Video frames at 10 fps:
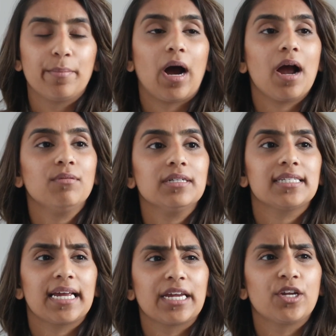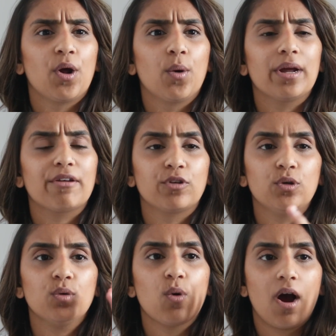But I would say, you know, if
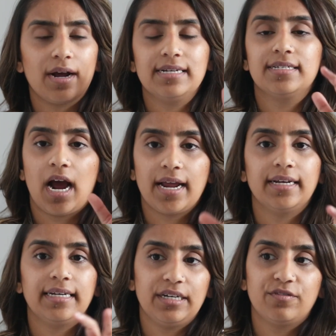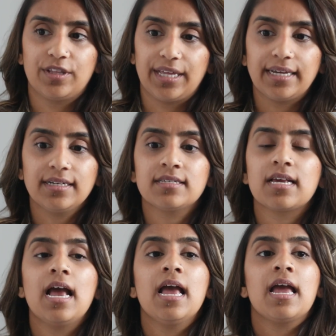you are in dire need for things
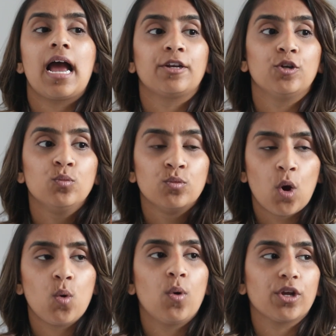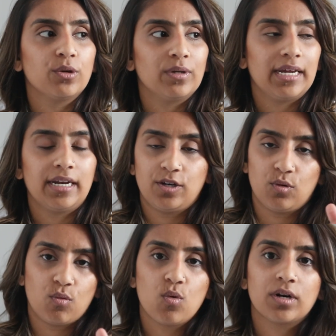and you know what you need and you're
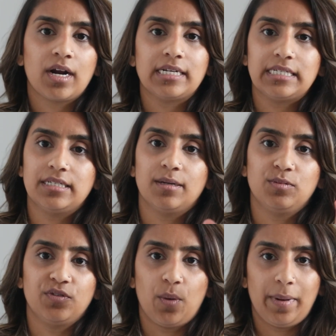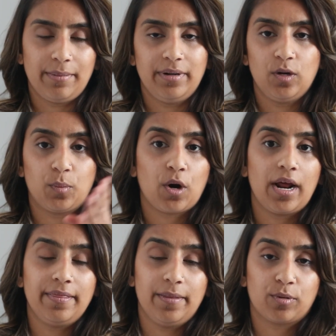organized in terms of your baby
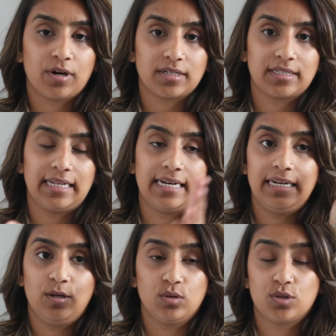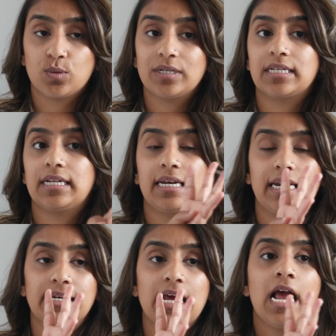and the products that they need or the toys that they
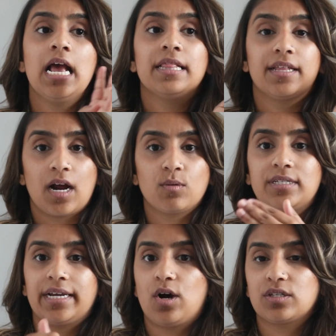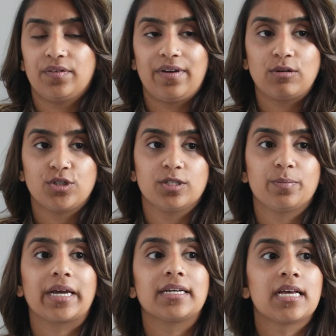need, then I would say ask for vouchers,
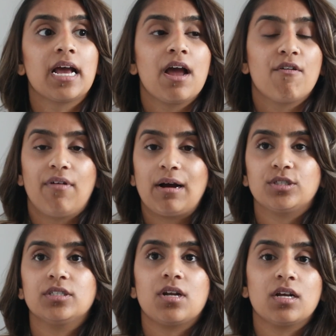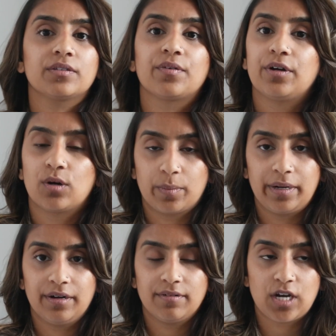because vouchers last a very long
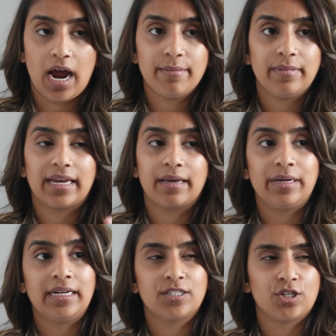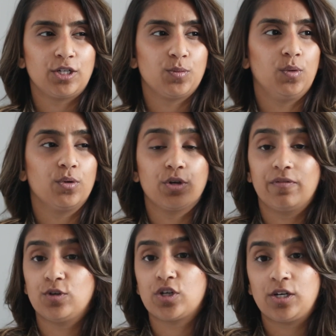period of time. It can be interchangeable.
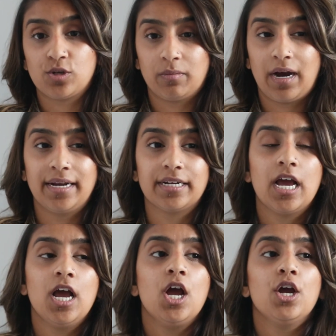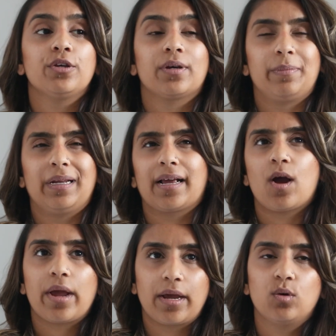If you change your mind, you can be like,
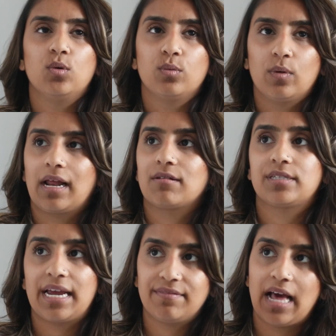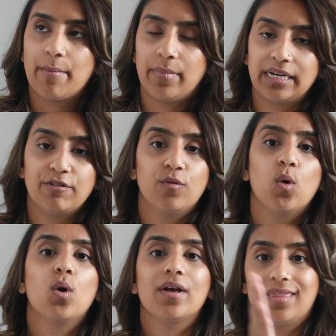okay, cool, well, I'll save that money
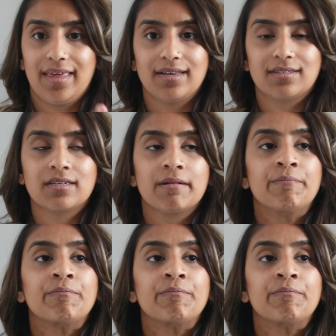for this.